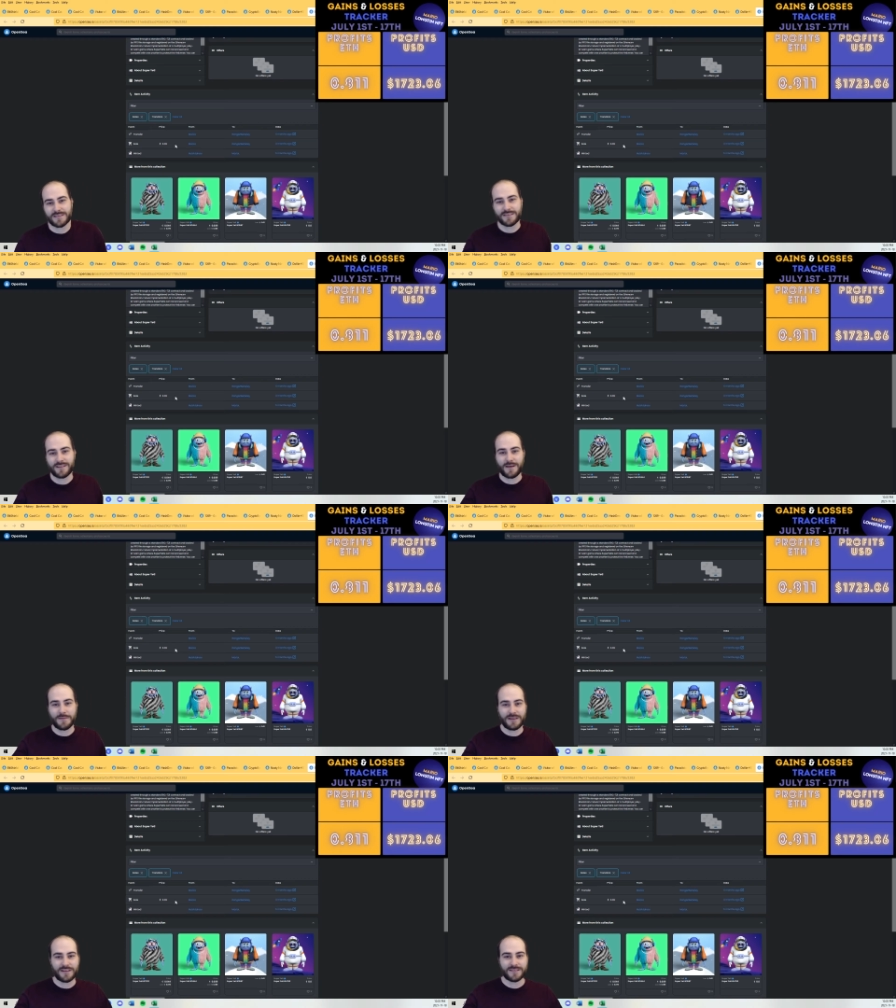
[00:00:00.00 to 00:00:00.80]
I mean,
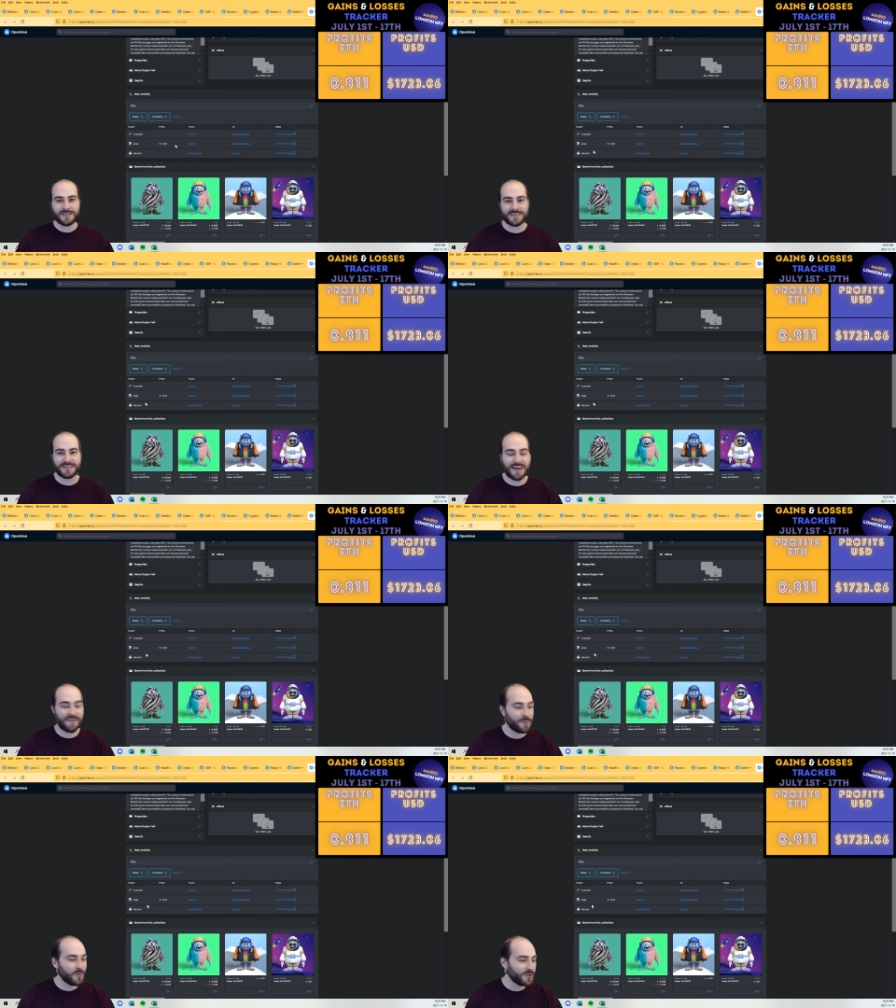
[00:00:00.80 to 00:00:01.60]
it's
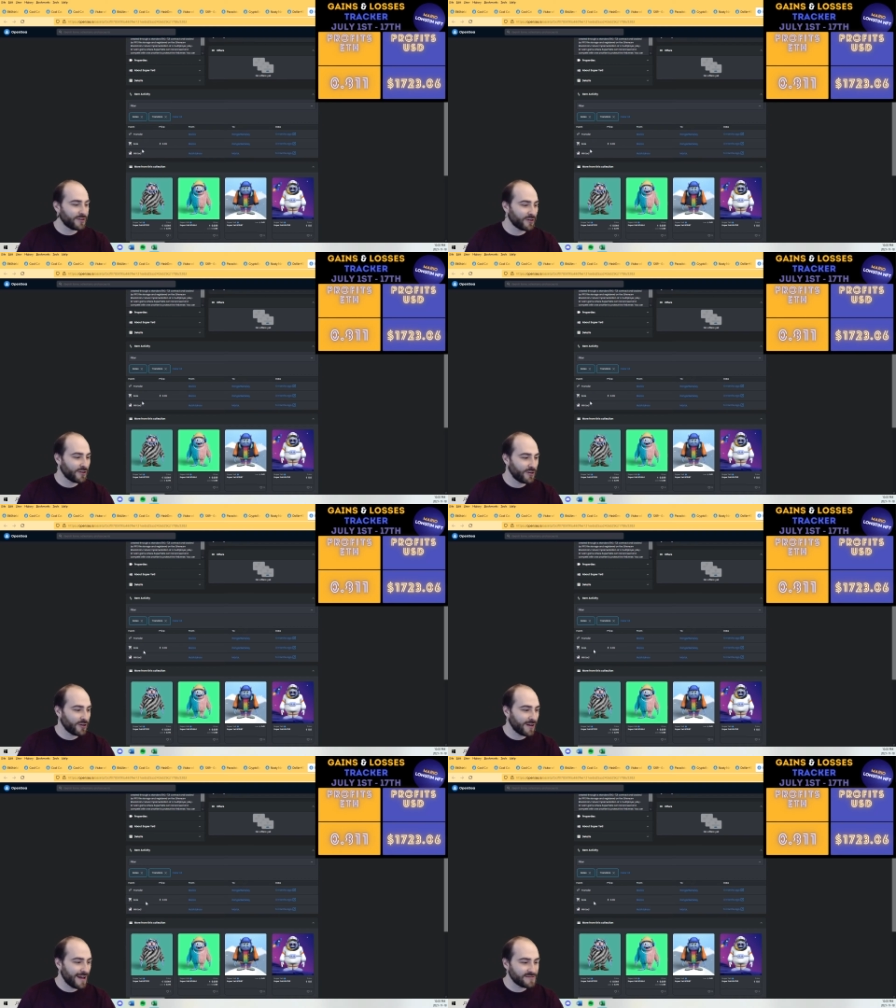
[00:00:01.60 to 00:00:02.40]
inevitable. You're gonna
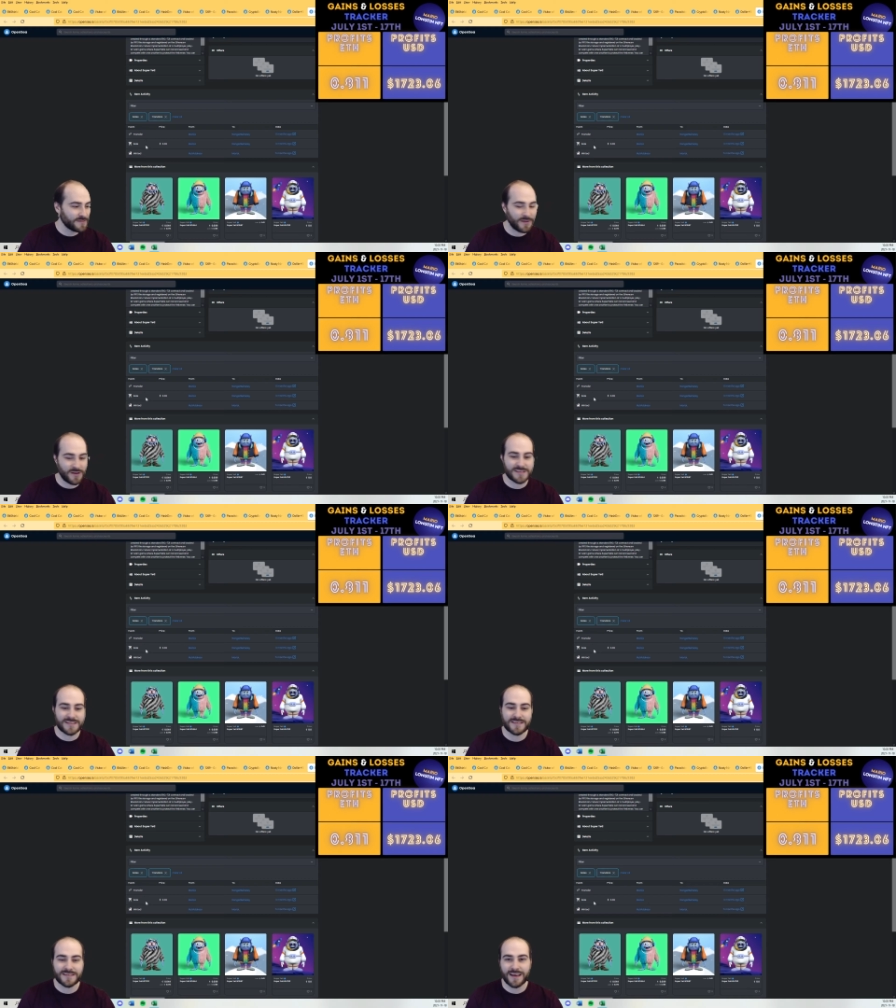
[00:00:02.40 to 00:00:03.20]
have some
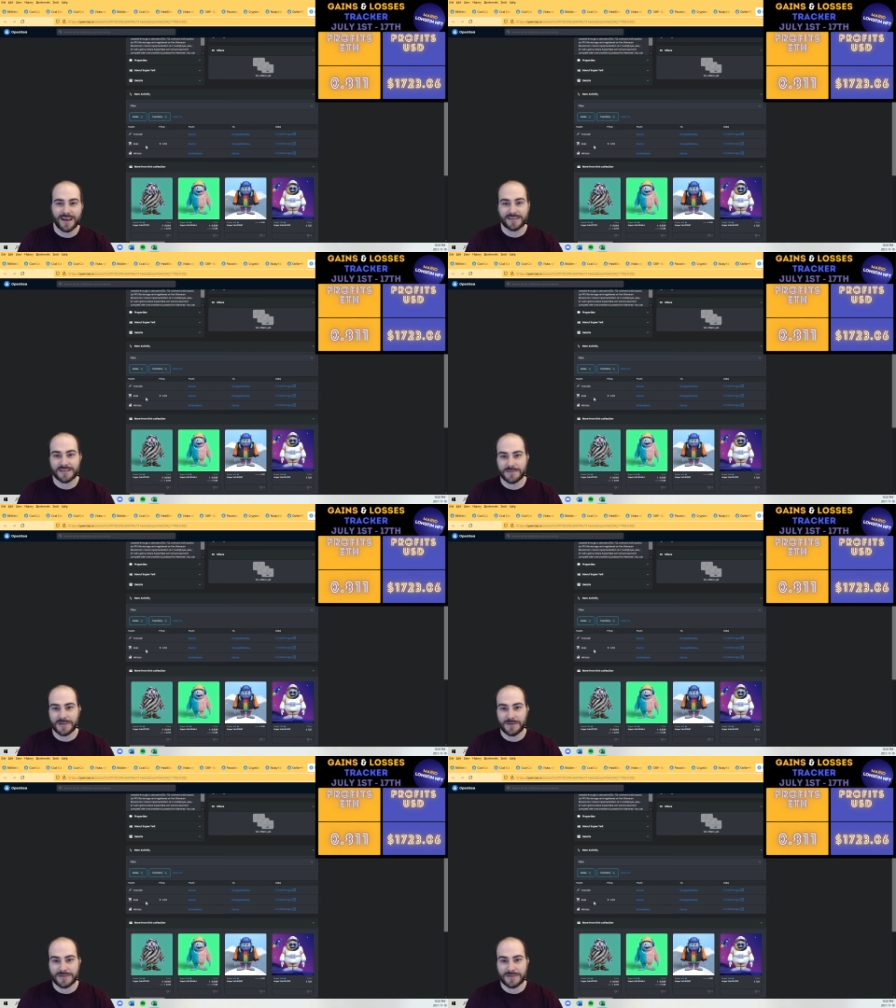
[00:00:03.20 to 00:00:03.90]
losses and some big ones,